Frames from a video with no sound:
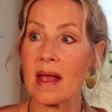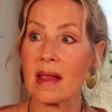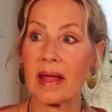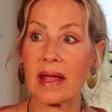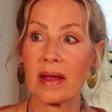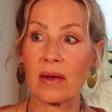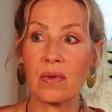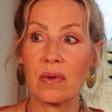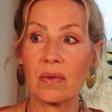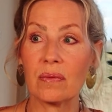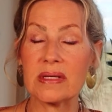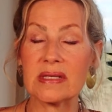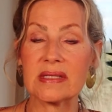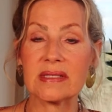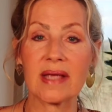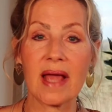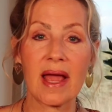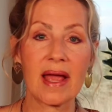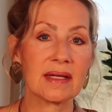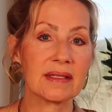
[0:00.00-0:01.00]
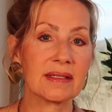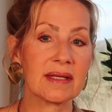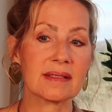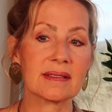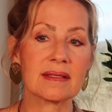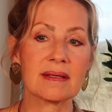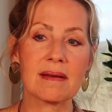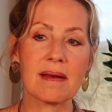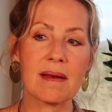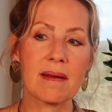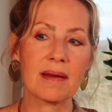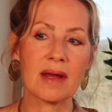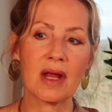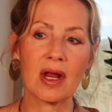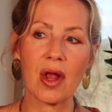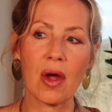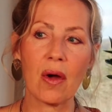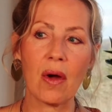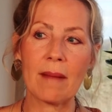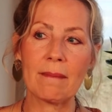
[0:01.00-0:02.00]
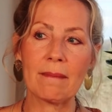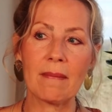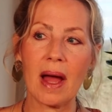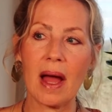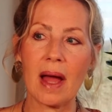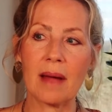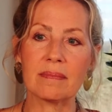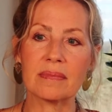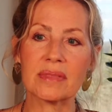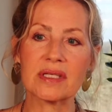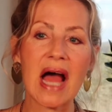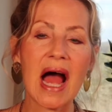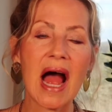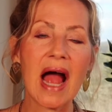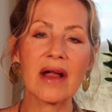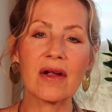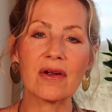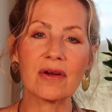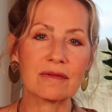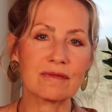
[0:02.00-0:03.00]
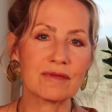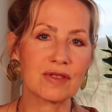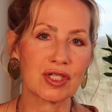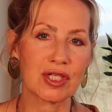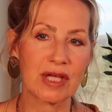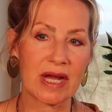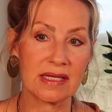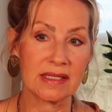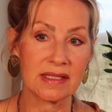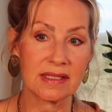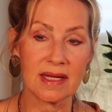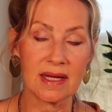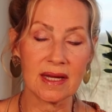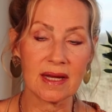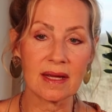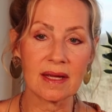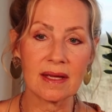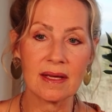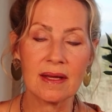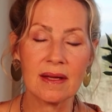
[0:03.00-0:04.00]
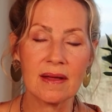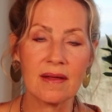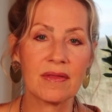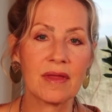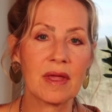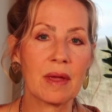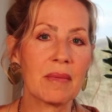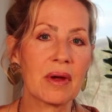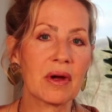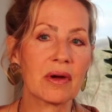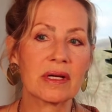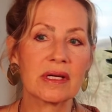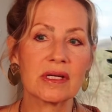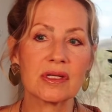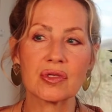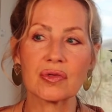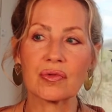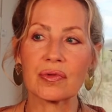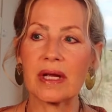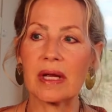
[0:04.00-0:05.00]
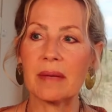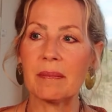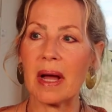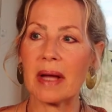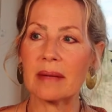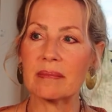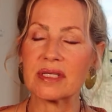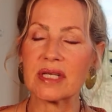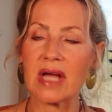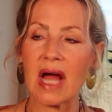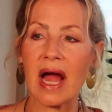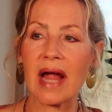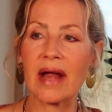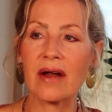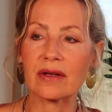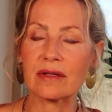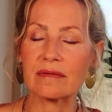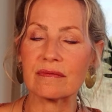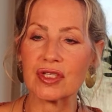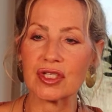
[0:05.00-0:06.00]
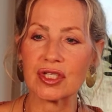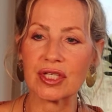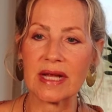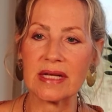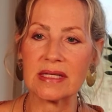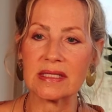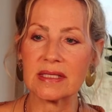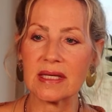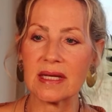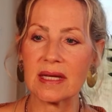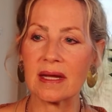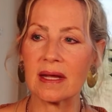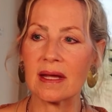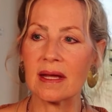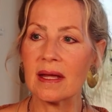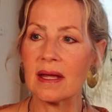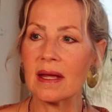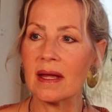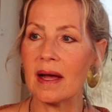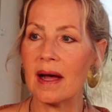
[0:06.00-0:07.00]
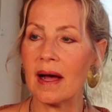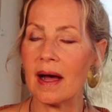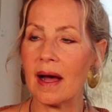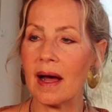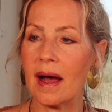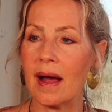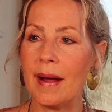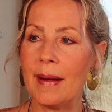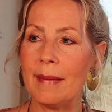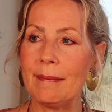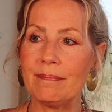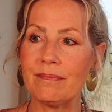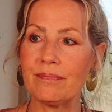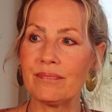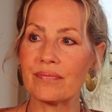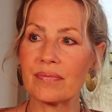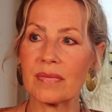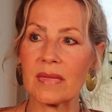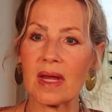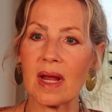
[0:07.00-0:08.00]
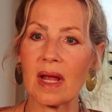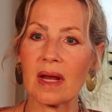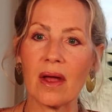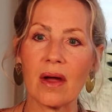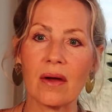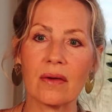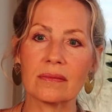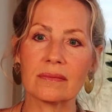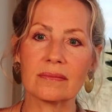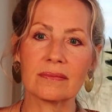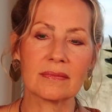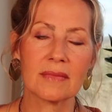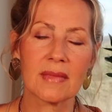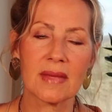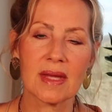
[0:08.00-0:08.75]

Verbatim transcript: Like when we say it doesn't, you know, I'm, I'm tired of chasing the American dream. I'm tired of chasing, um, you know,